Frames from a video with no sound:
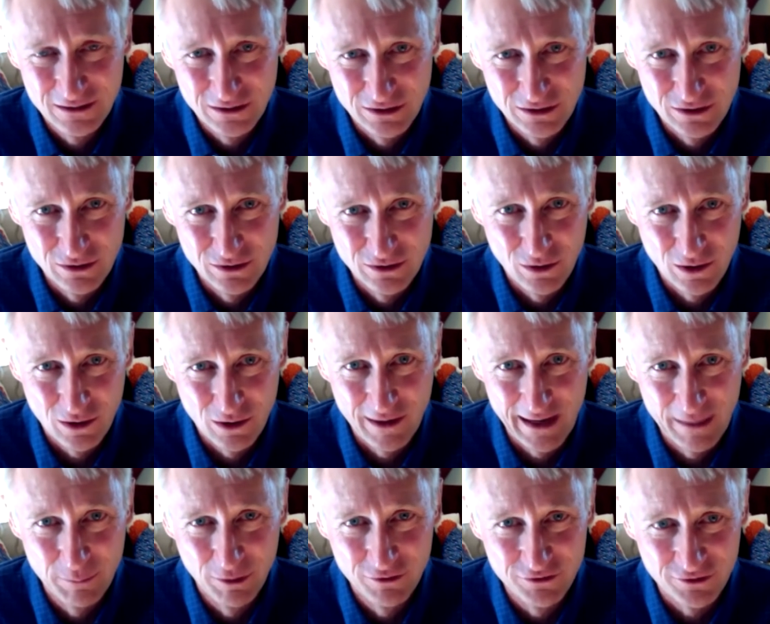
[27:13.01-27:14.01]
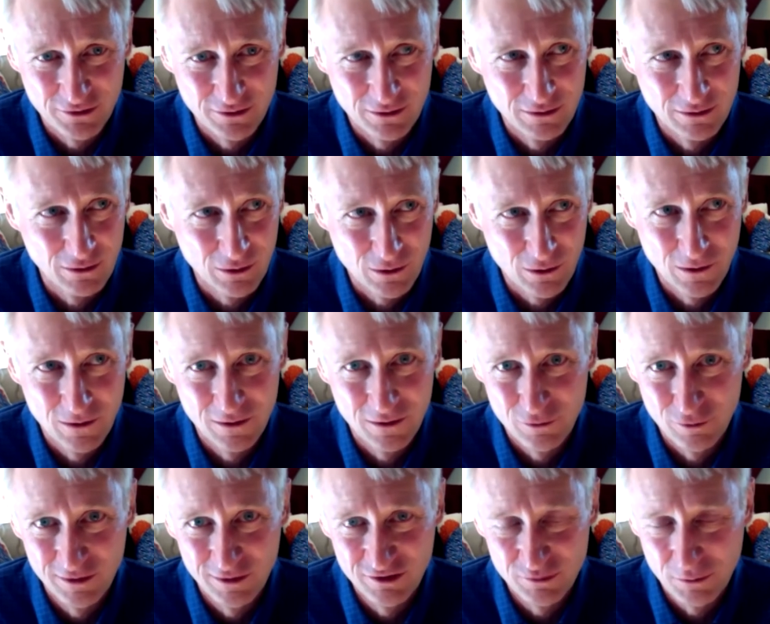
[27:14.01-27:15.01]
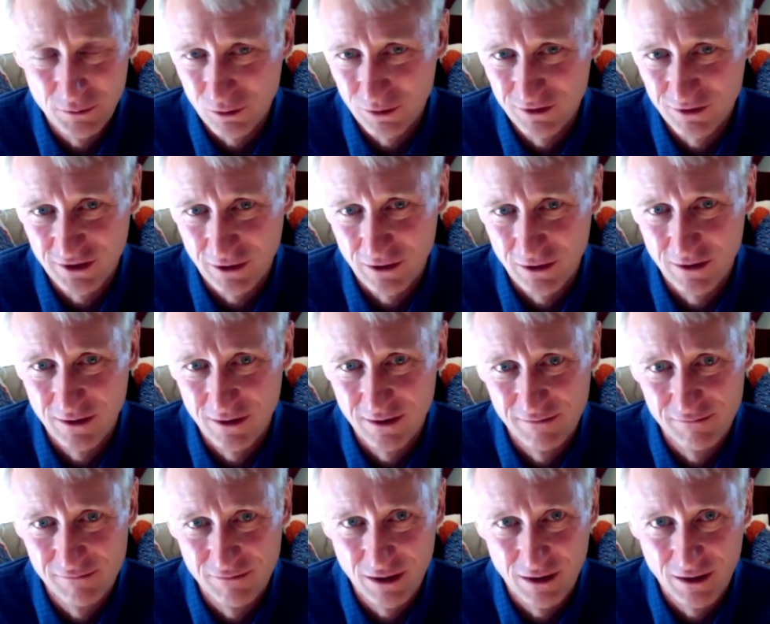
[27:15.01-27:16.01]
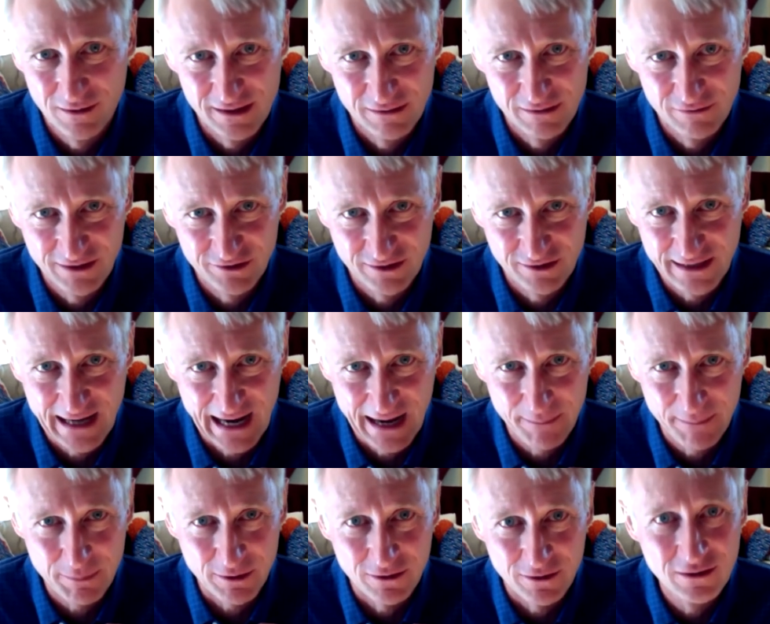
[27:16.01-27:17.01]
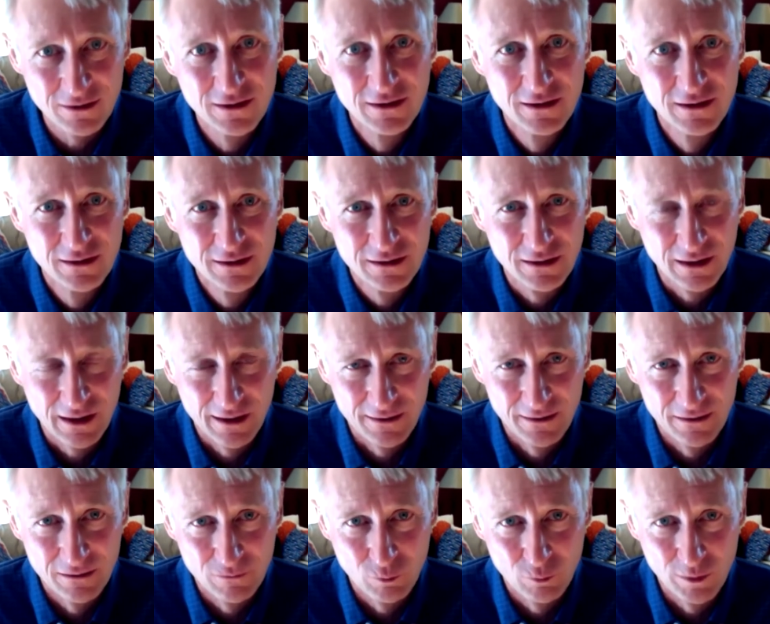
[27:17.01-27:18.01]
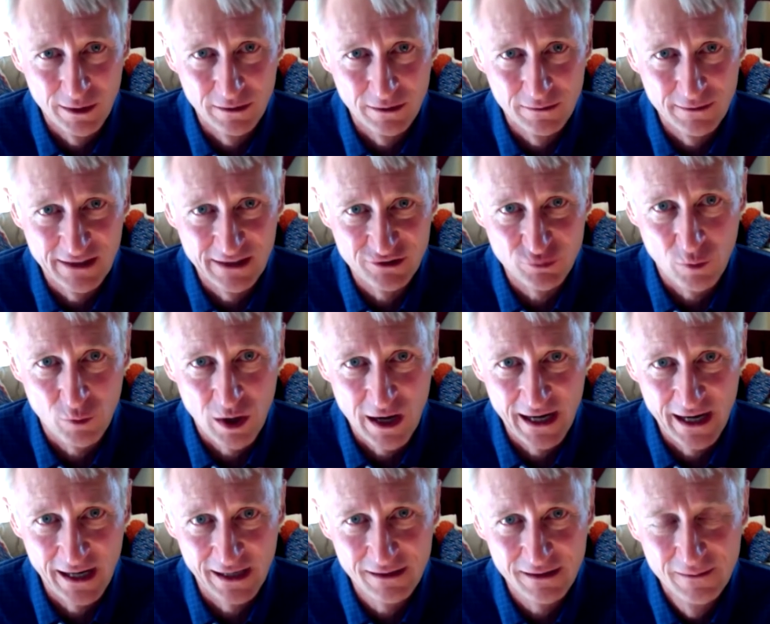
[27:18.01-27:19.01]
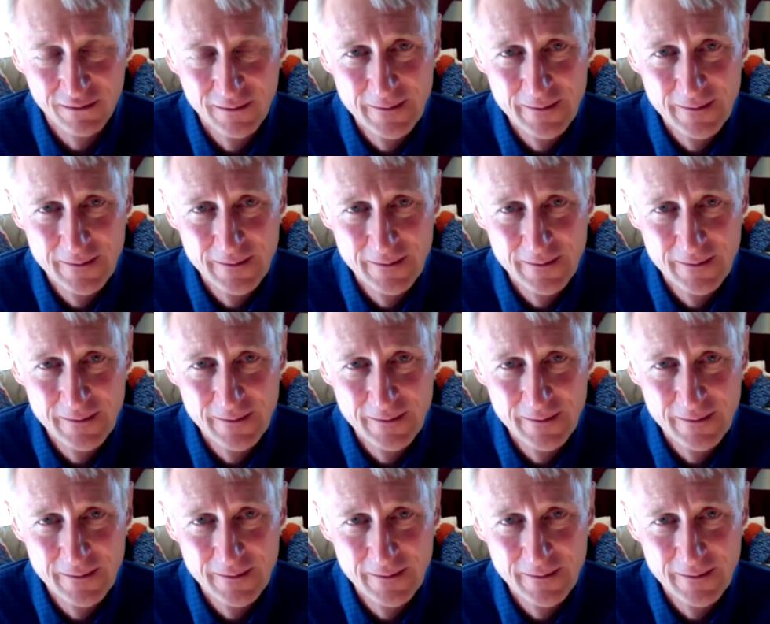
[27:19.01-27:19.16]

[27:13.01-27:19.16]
you are able to earn a reasonable return on the invested capital. And we that's why